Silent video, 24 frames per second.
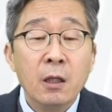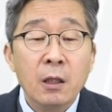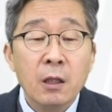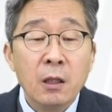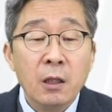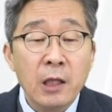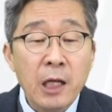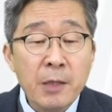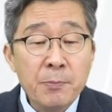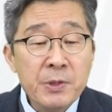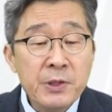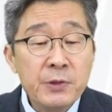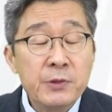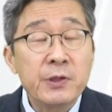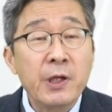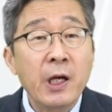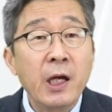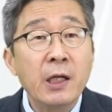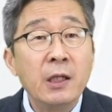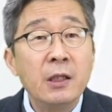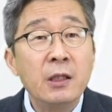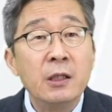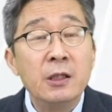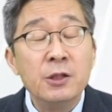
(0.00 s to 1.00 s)
Let me
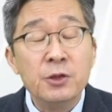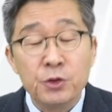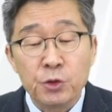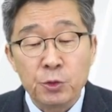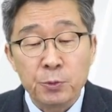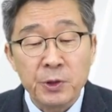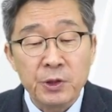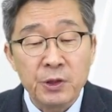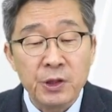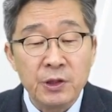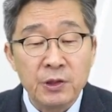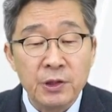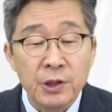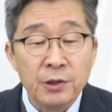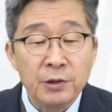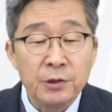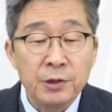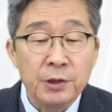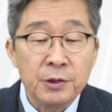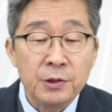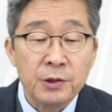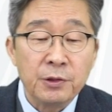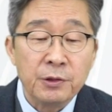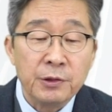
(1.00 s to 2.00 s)
say instrument
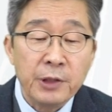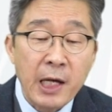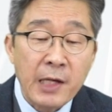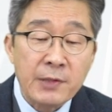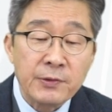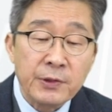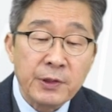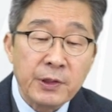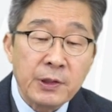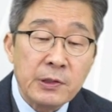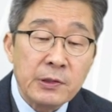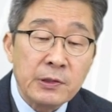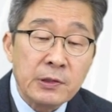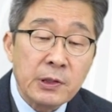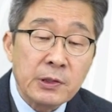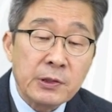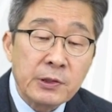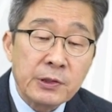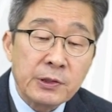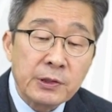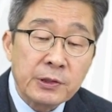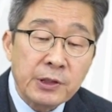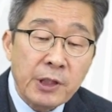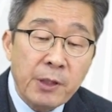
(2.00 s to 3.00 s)
indentation testing is
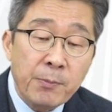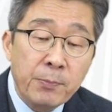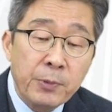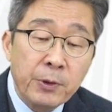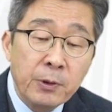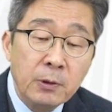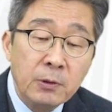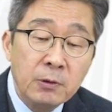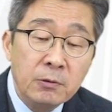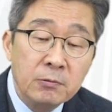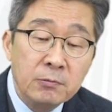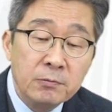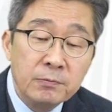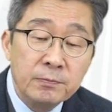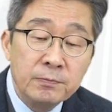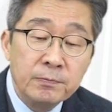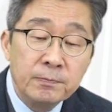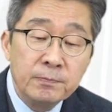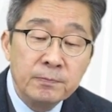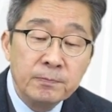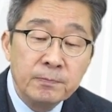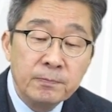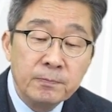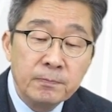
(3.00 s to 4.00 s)
just simple
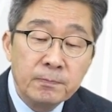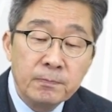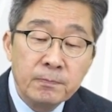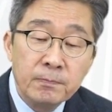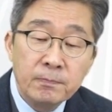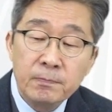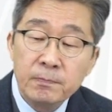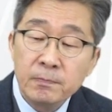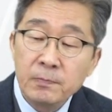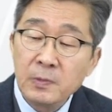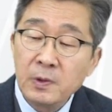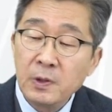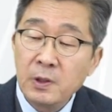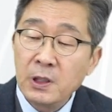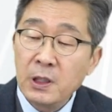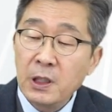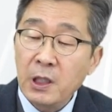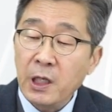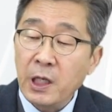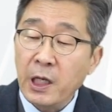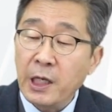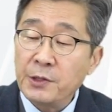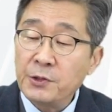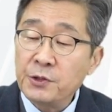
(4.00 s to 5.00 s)

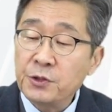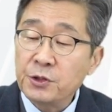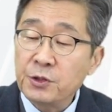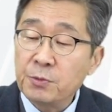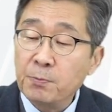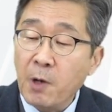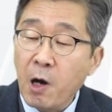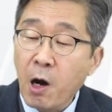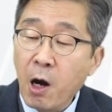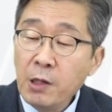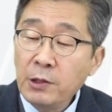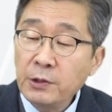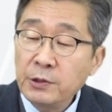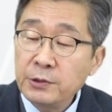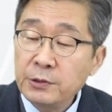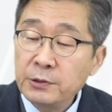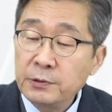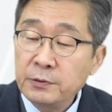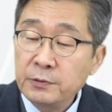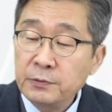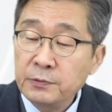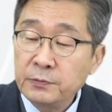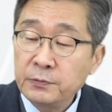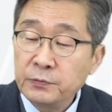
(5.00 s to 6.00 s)
and smart
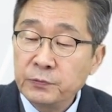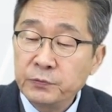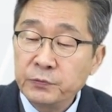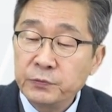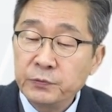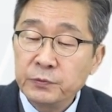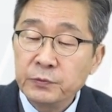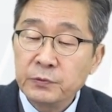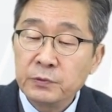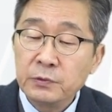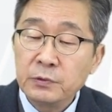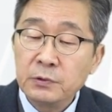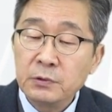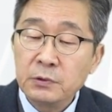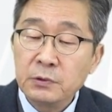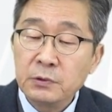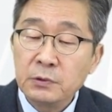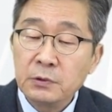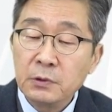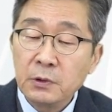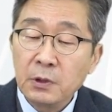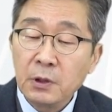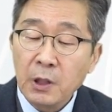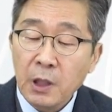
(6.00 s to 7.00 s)

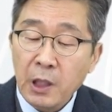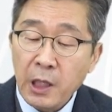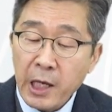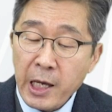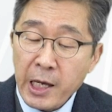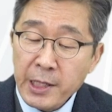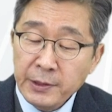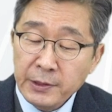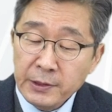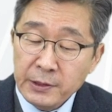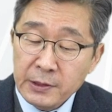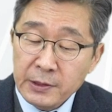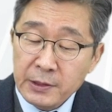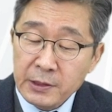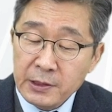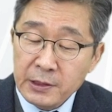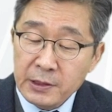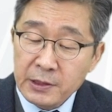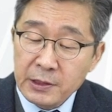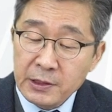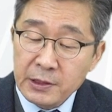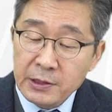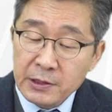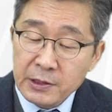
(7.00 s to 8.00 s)
and
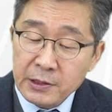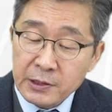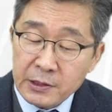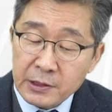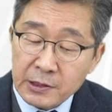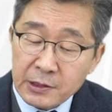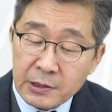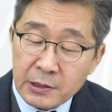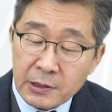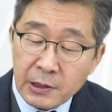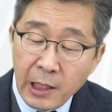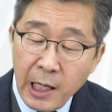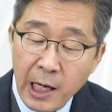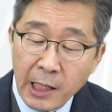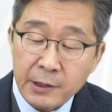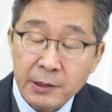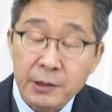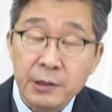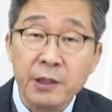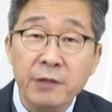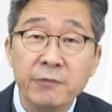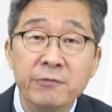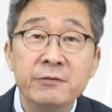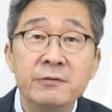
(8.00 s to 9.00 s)

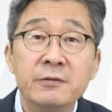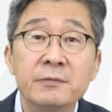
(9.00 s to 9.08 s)
selective.